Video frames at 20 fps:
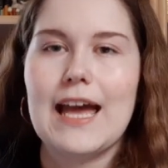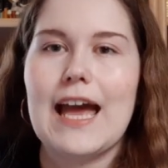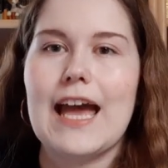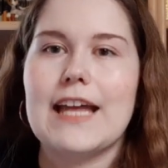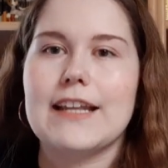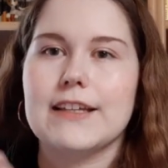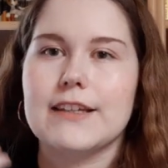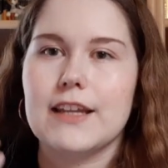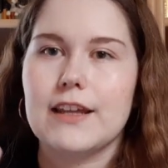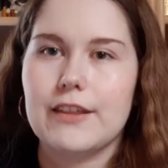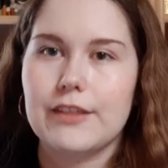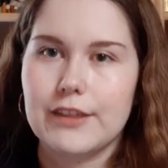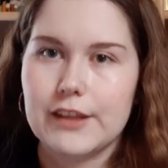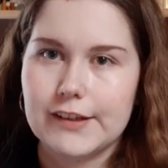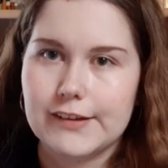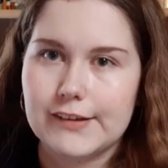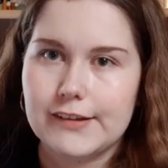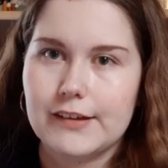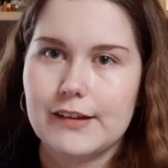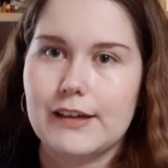And
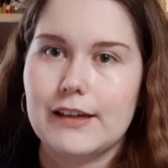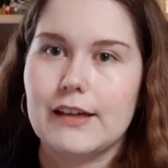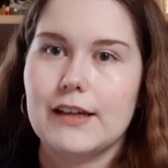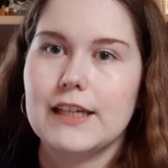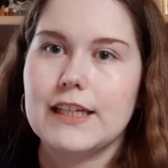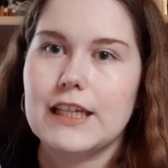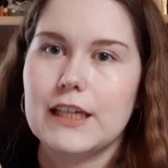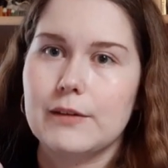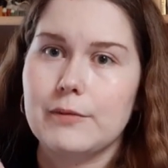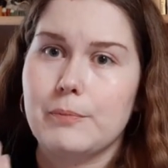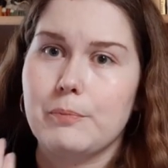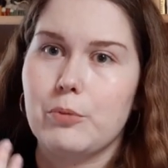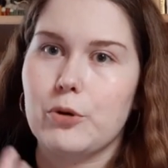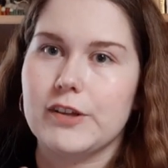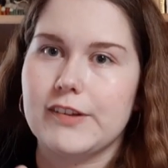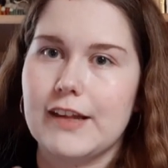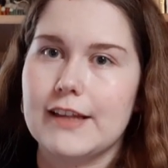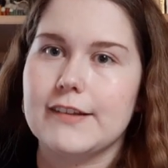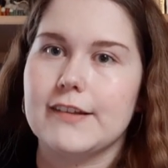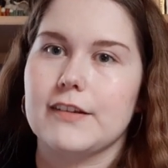this give,
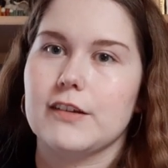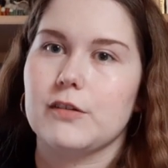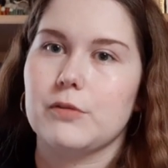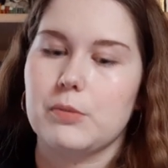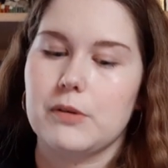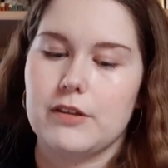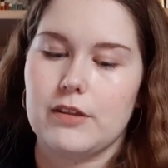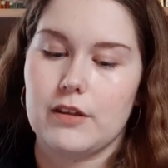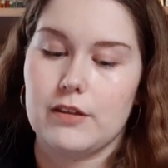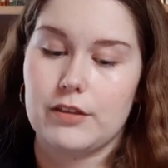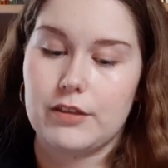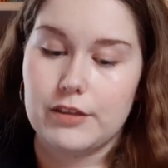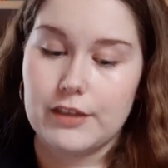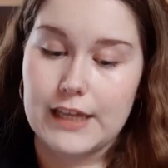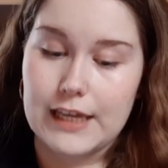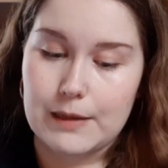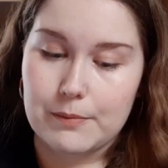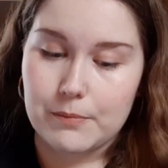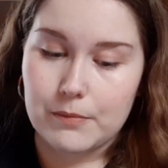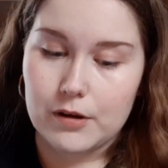presents us with a
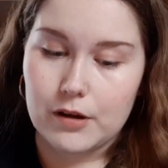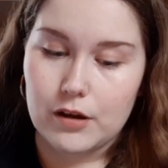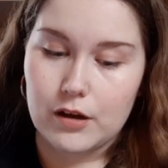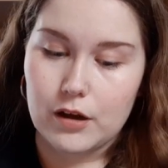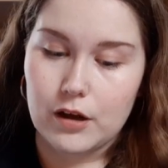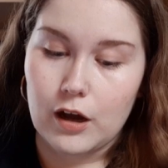theme